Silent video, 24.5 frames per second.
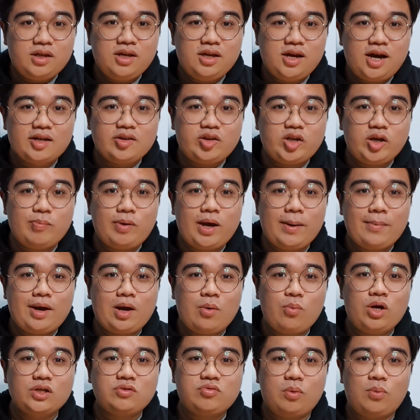I take back my
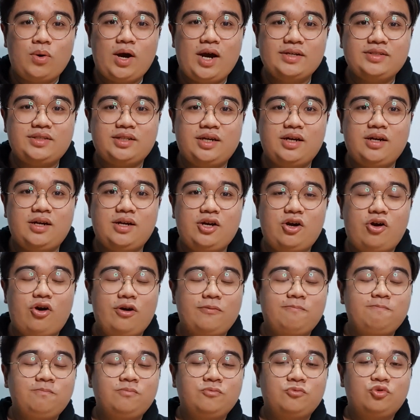words for what I said earlier on.
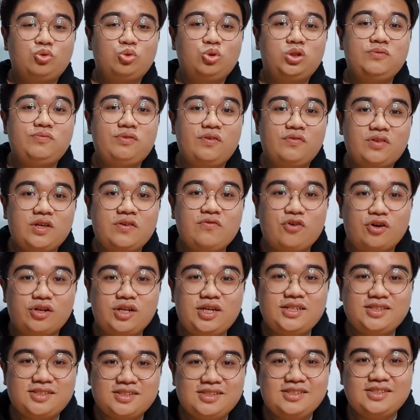$3.50 for
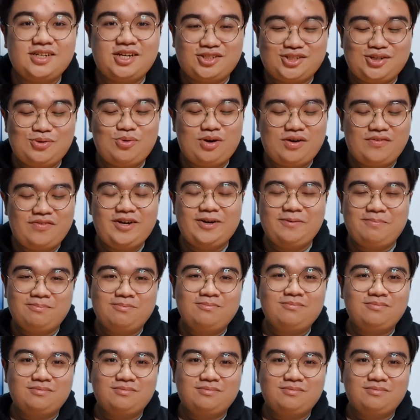this is actually worth it.